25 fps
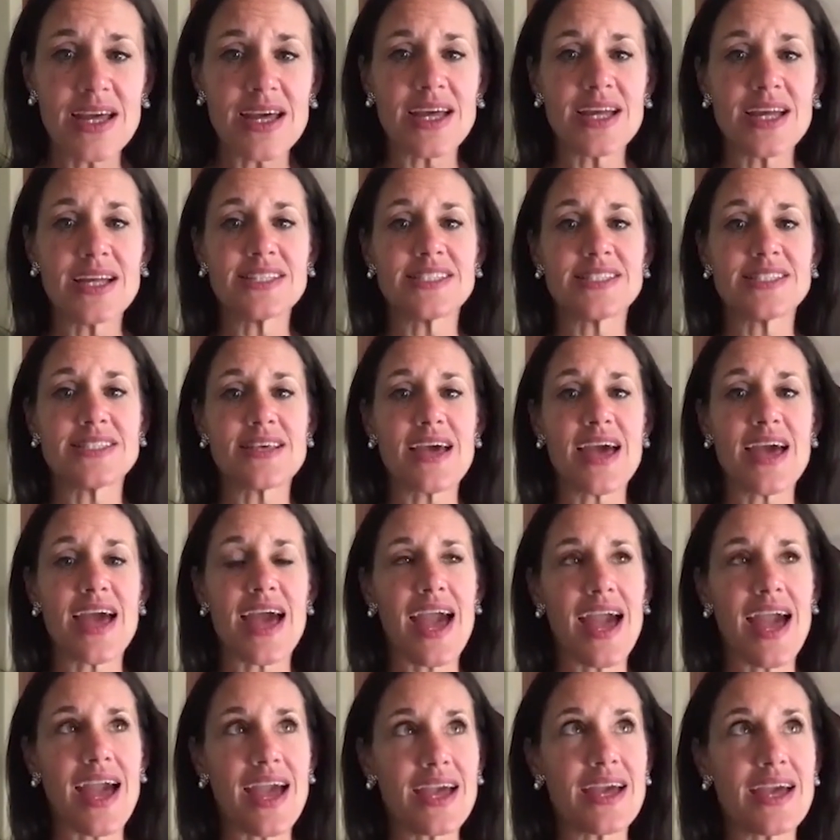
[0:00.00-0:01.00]
It's,
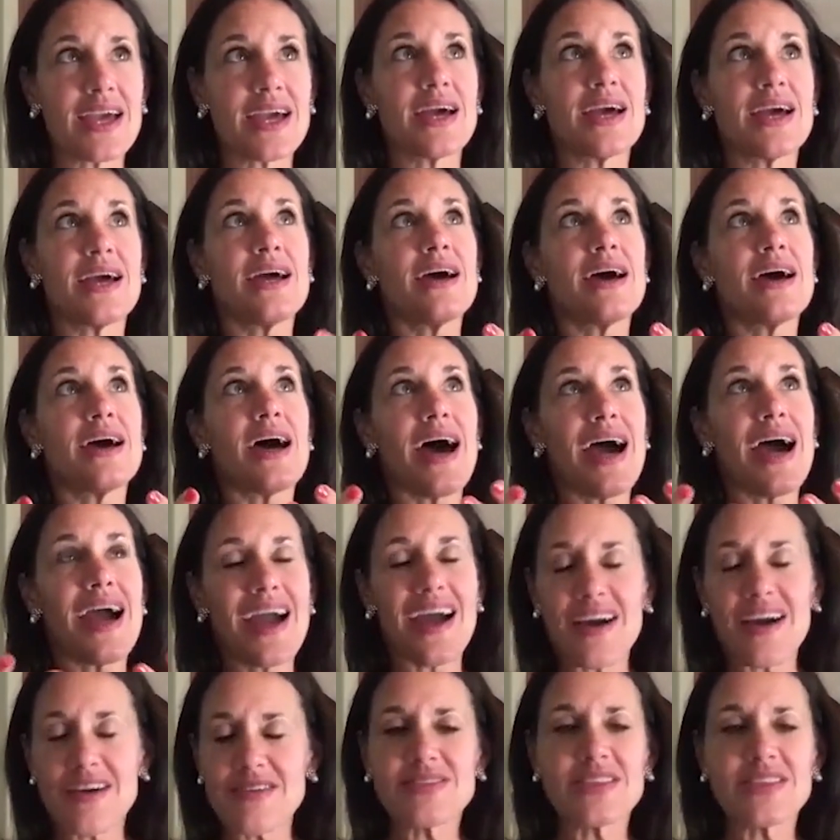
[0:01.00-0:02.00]
hey, I
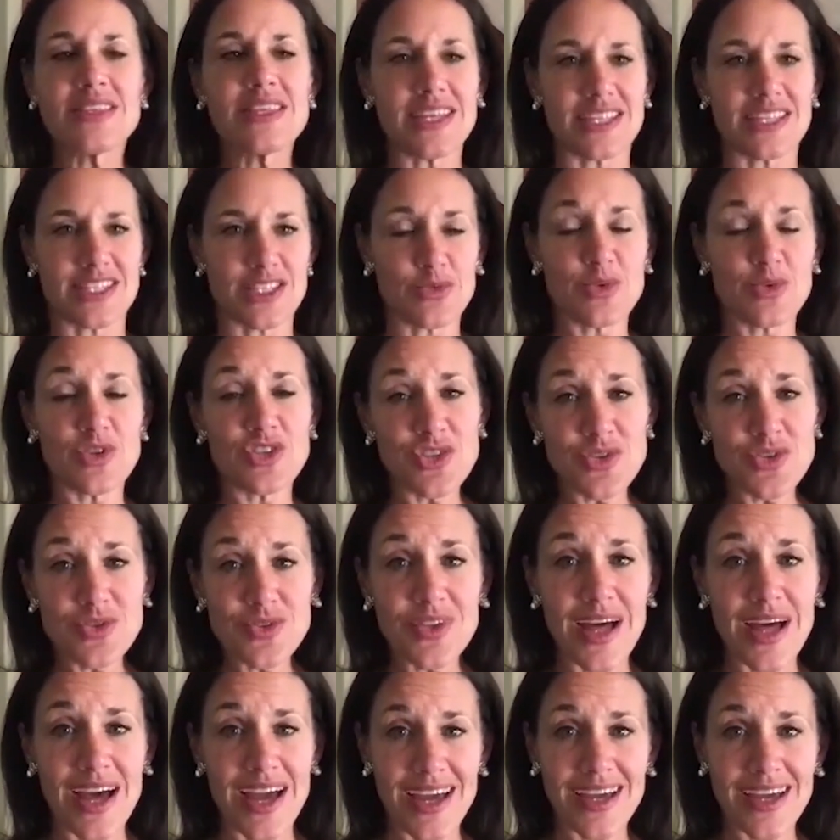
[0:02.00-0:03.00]
have this. Would you
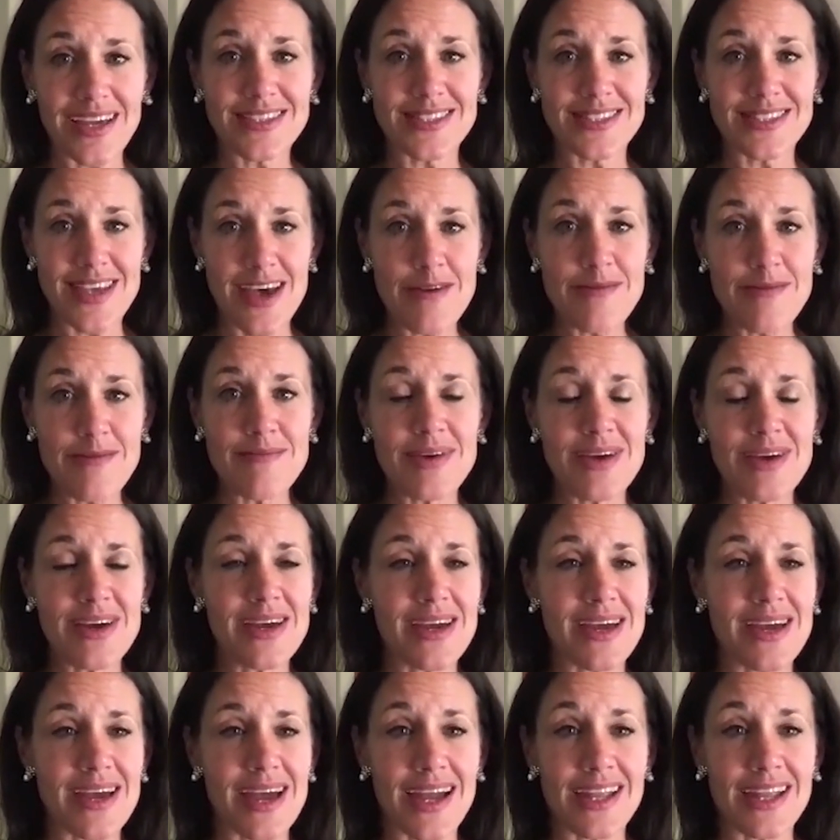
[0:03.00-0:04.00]
like some?
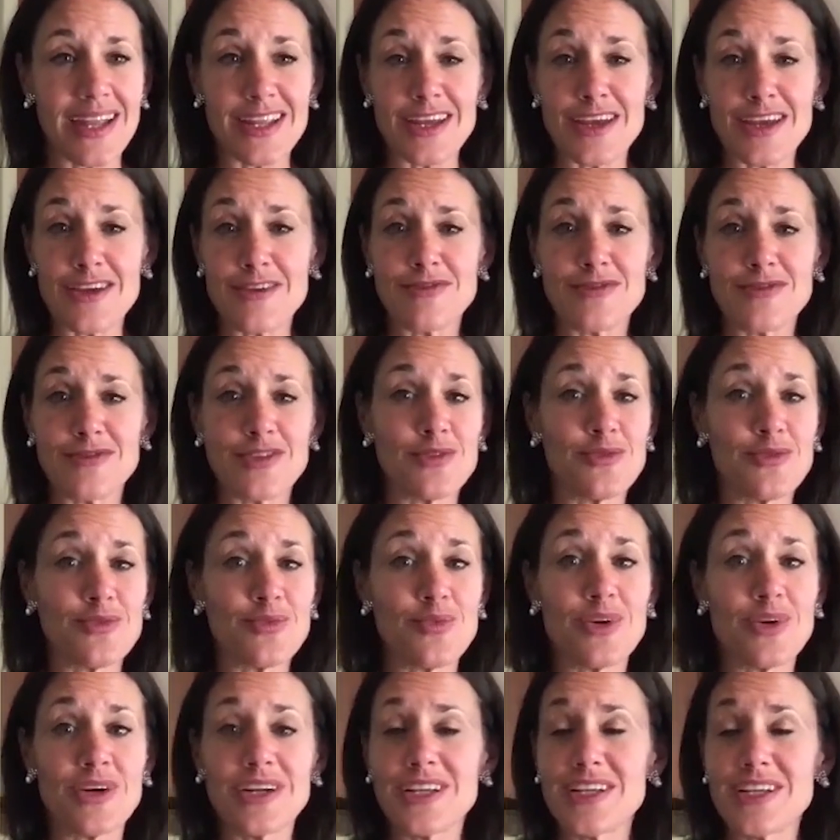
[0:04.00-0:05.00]
And if you
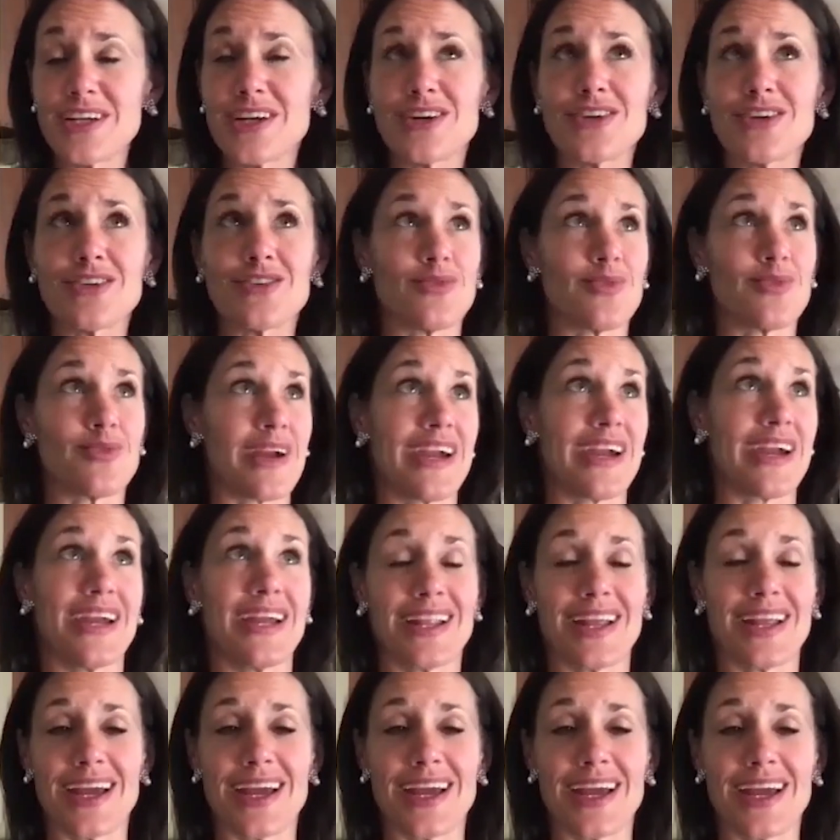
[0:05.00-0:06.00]
would,
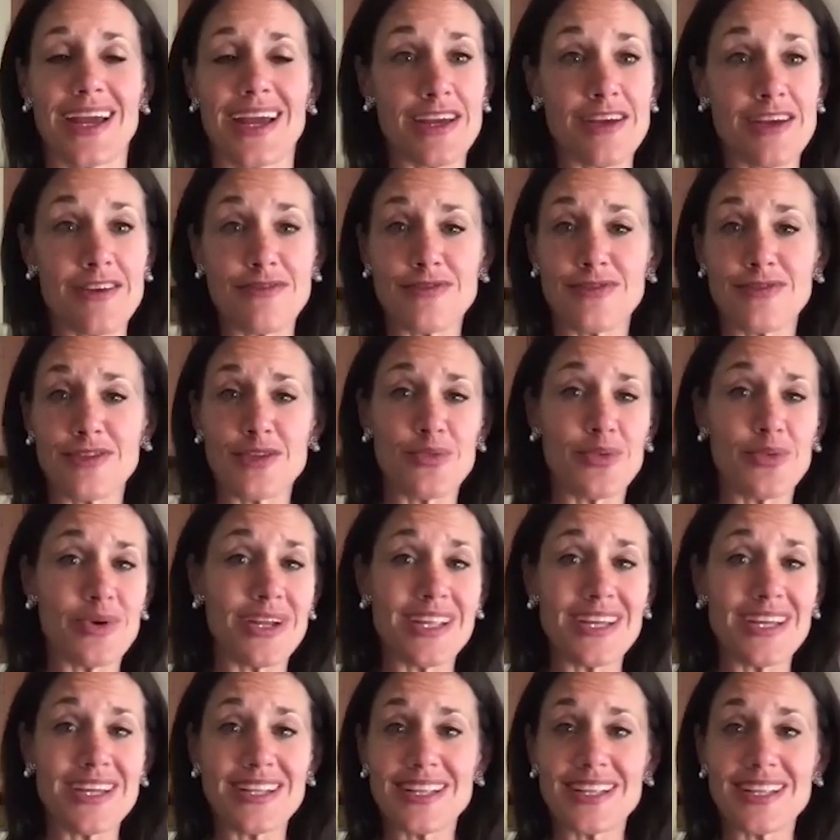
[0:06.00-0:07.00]
great. And if you
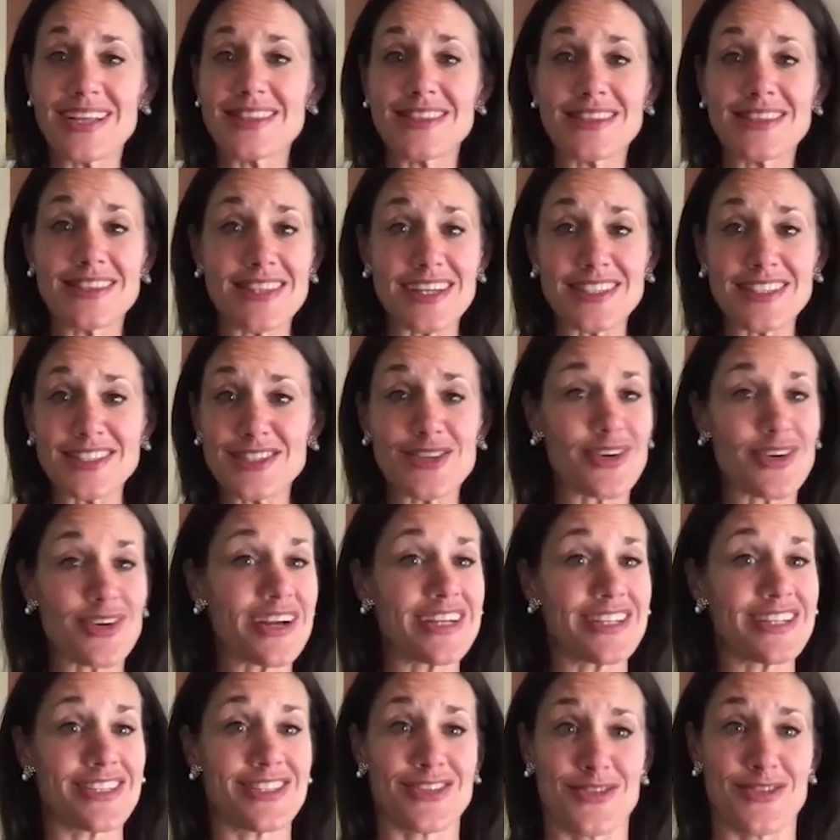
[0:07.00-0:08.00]
wouldn't, that's
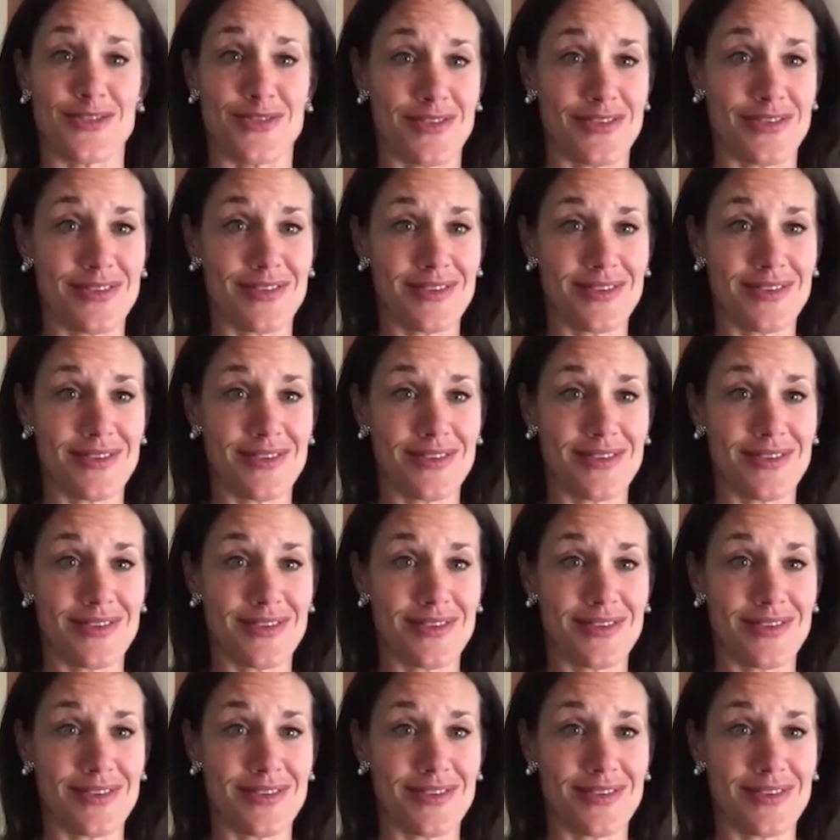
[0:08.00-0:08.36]
great too.